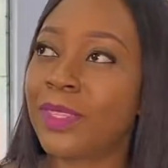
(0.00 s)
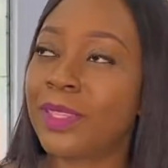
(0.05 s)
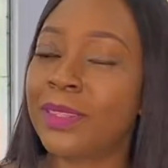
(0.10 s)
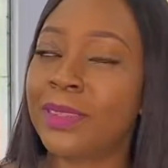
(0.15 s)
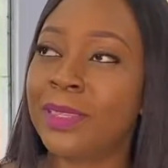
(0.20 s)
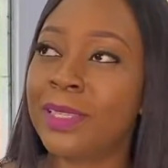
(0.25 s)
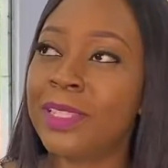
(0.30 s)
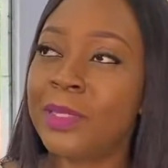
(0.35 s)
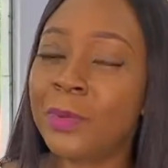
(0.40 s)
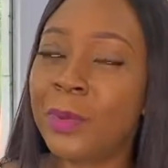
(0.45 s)

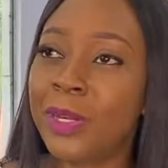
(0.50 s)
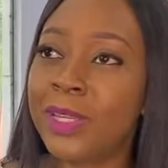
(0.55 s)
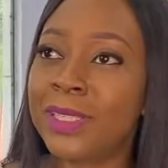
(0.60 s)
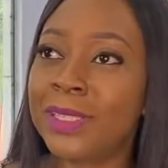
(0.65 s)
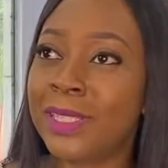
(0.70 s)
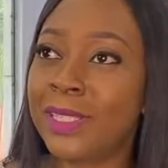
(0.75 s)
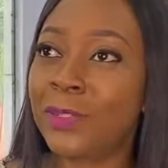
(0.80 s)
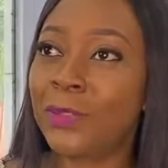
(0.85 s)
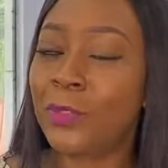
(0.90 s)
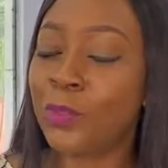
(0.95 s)
this
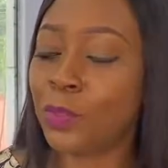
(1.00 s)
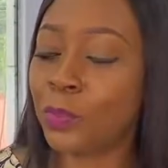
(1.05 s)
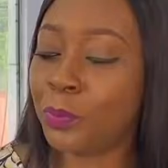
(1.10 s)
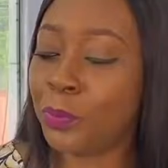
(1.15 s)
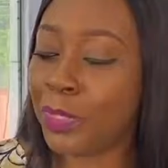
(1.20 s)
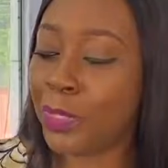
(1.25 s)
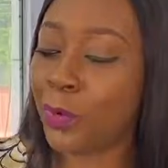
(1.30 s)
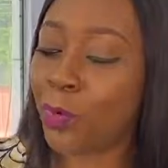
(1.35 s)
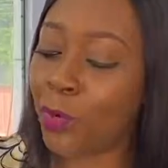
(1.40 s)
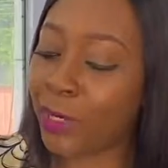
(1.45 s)
person should
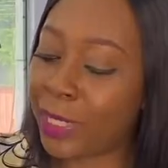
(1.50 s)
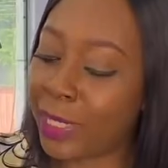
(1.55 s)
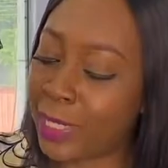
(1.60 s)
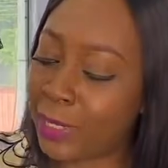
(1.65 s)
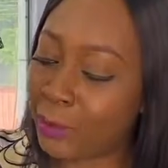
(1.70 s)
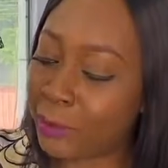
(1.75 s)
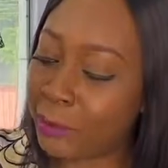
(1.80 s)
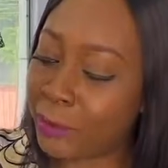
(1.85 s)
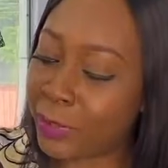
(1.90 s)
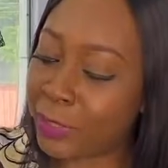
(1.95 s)
be on a
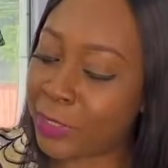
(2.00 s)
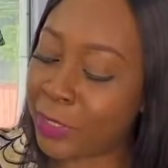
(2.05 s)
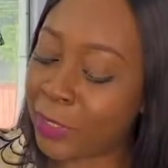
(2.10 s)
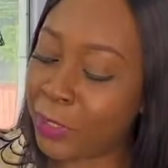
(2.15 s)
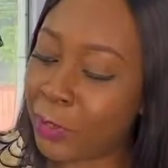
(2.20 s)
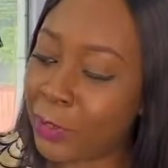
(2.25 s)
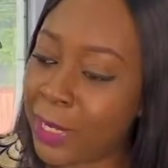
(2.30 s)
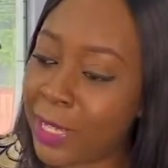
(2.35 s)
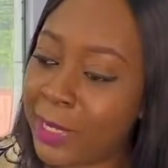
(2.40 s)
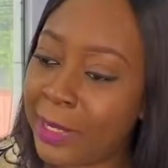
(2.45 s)

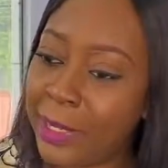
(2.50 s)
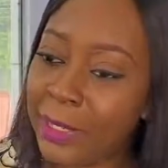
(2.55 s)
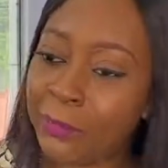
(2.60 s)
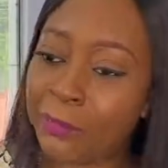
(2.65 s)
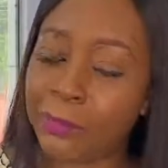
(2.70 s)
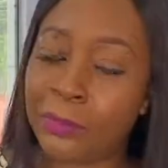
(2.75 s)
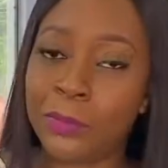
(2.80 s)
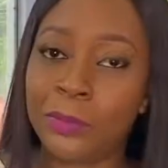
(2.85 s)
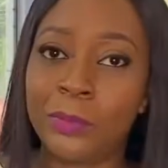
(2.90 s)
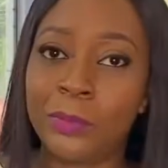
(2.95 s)
particular level